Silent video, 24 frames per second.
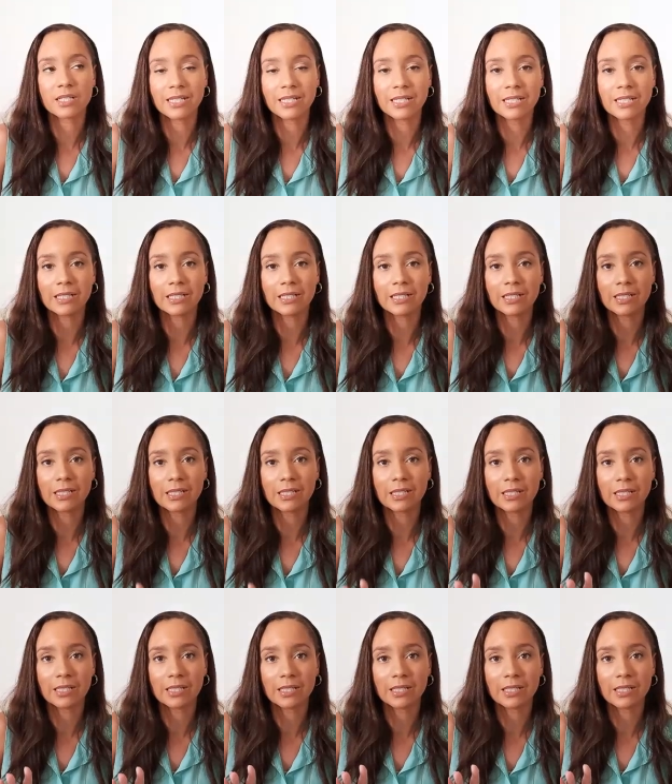eat
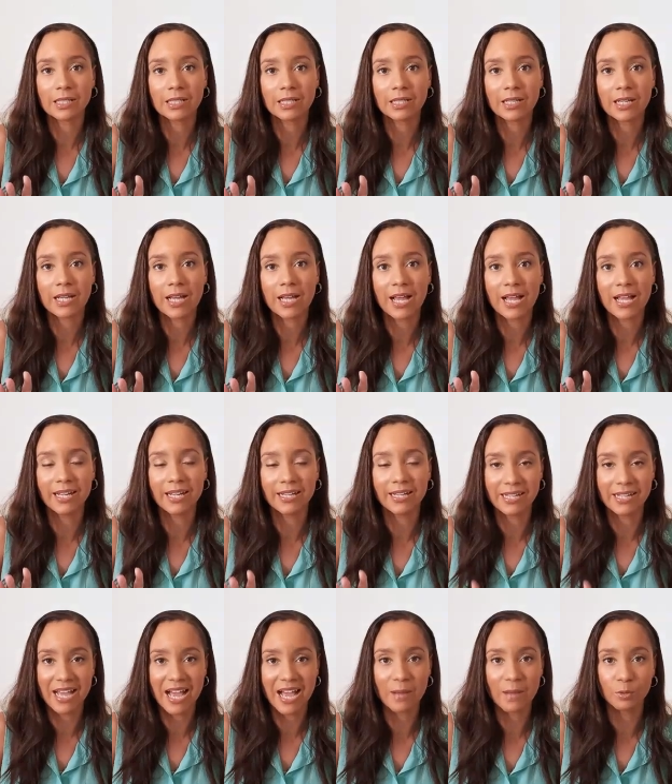
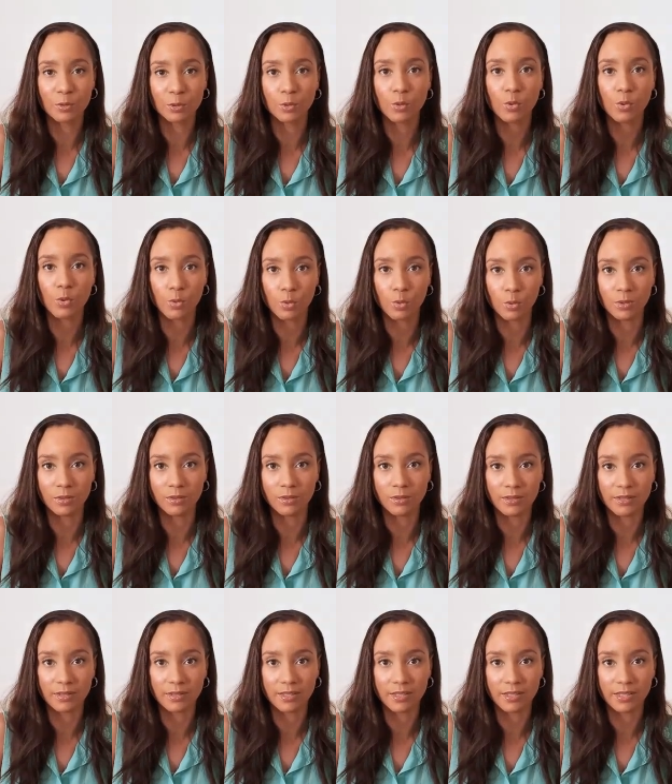an apple whole.
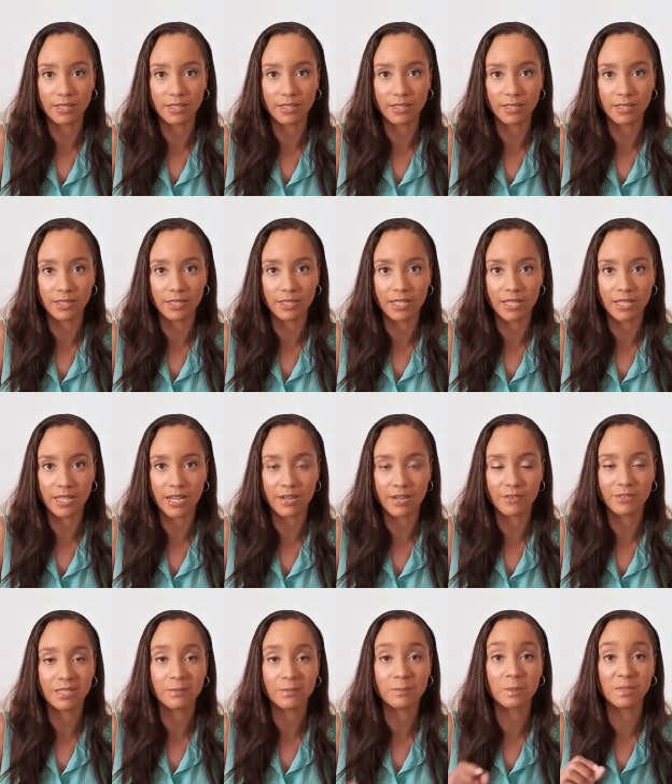Every
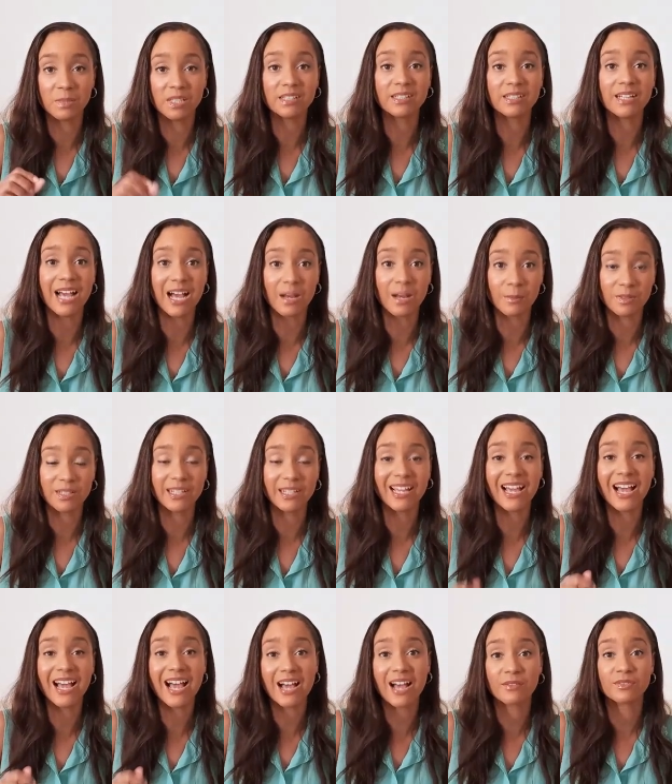time I'm eating an apple, I
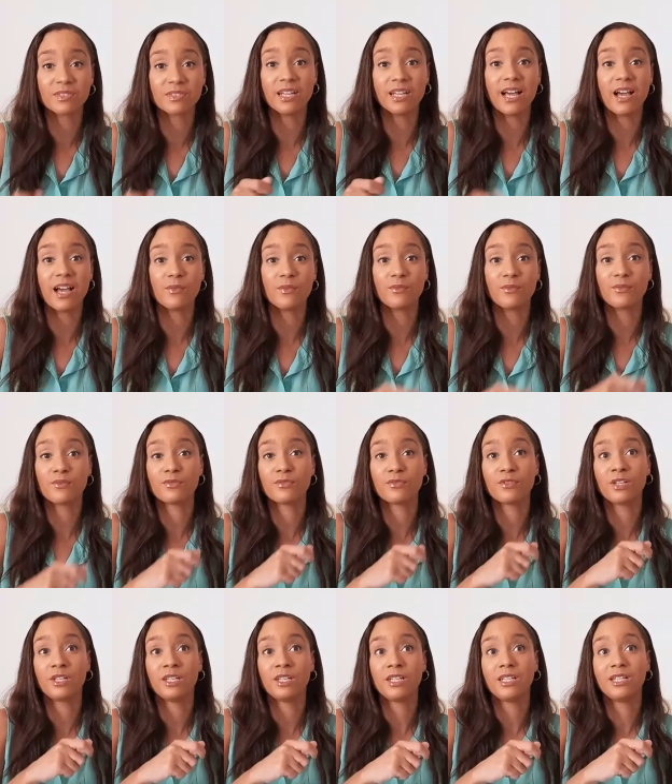have to have
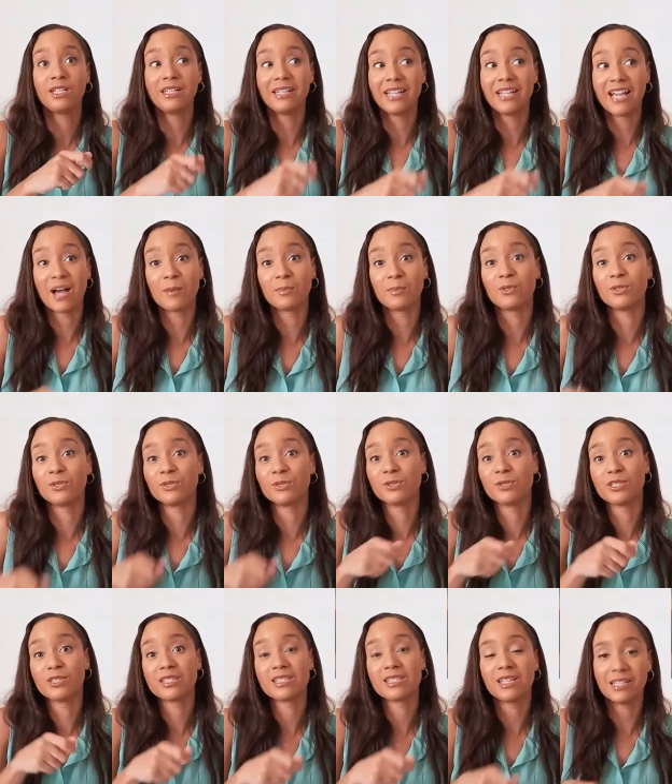the apple
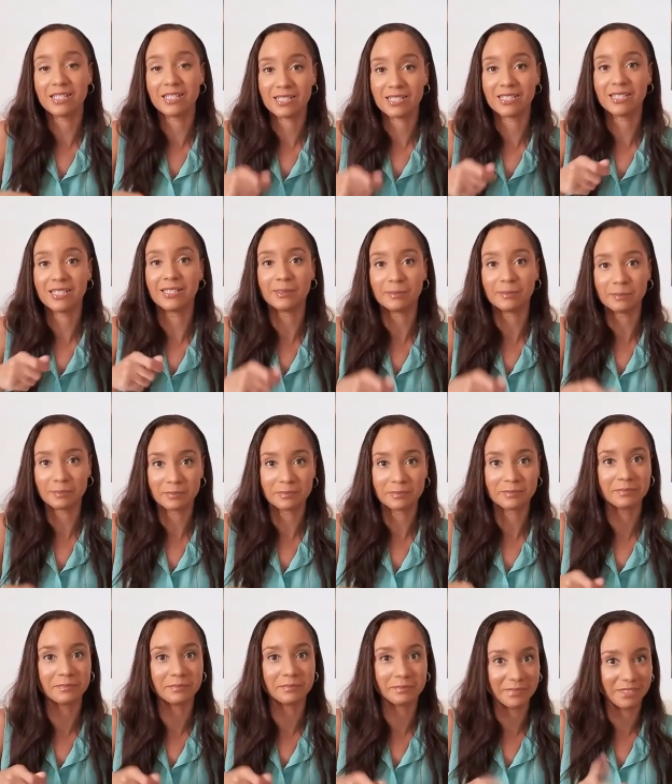sliced up
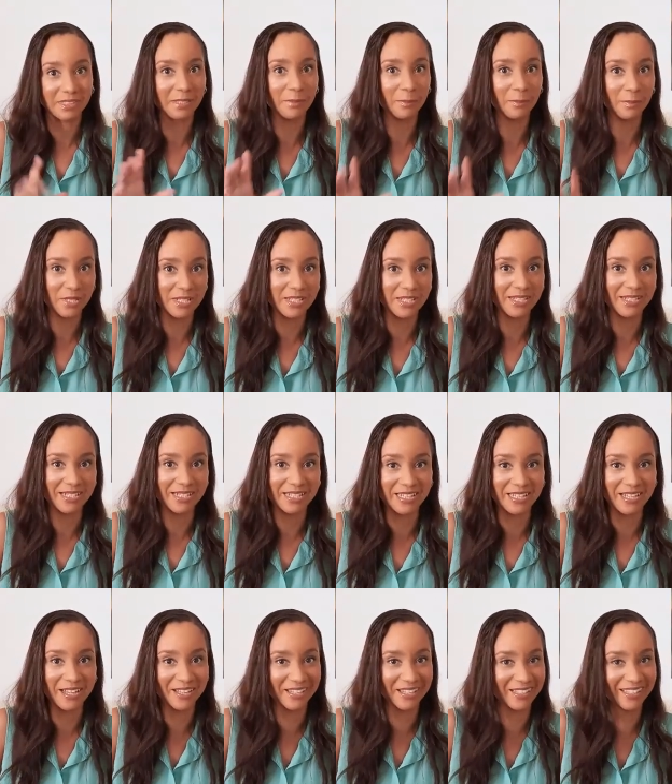in
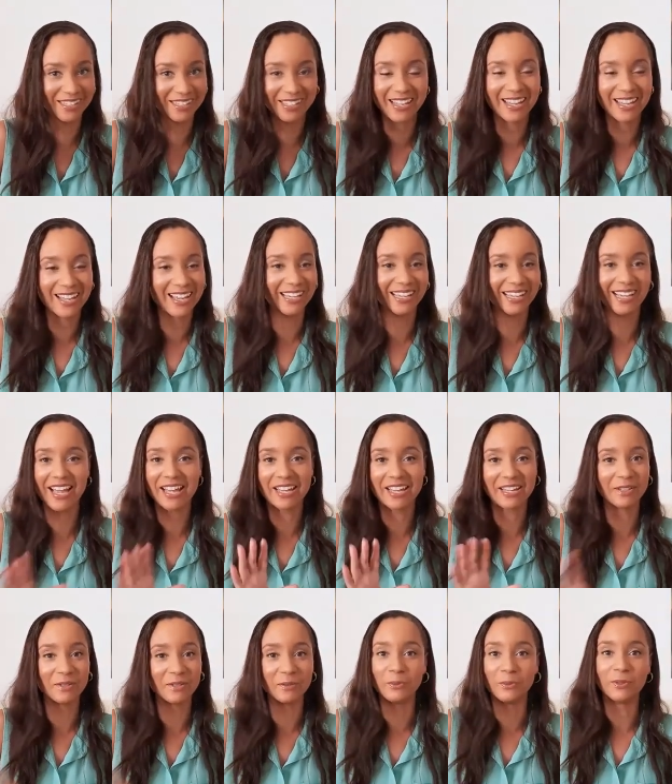pieces. I can't
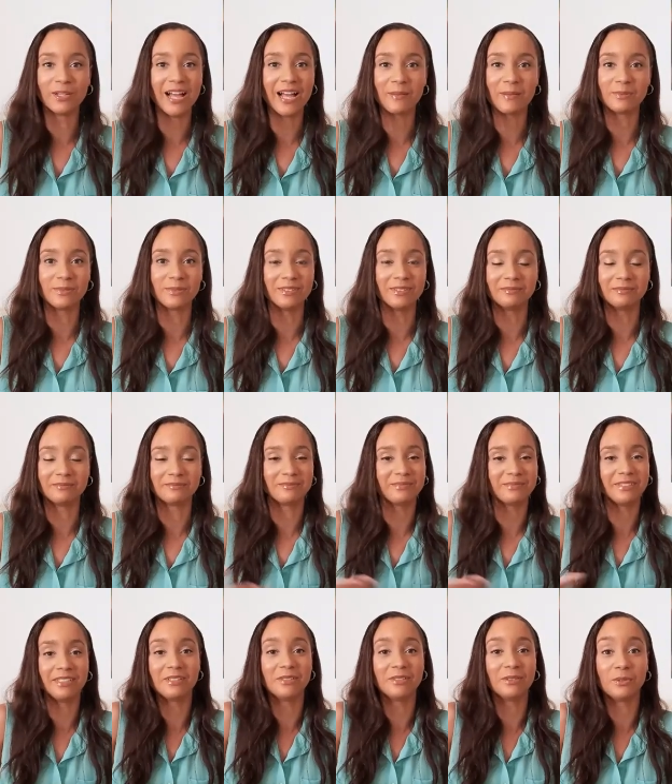eat a whole apple.
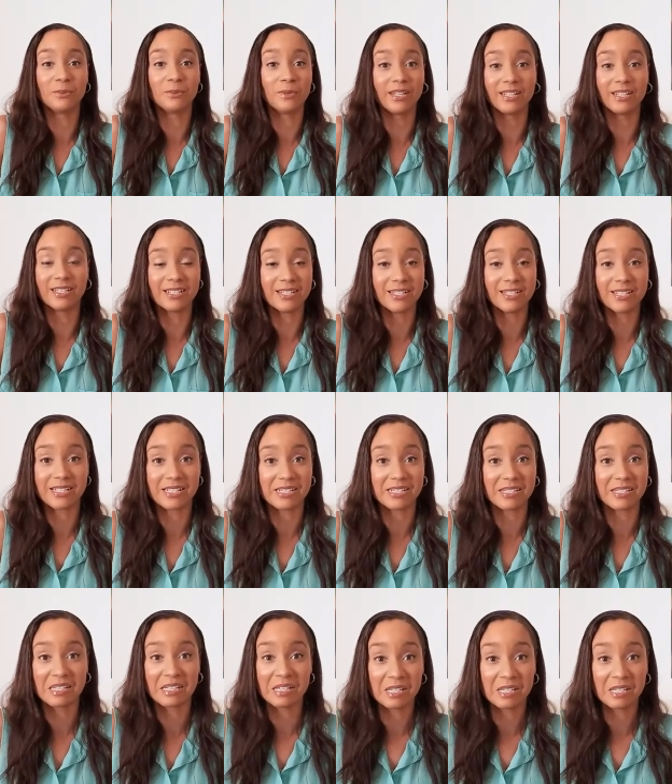I don't know what it does.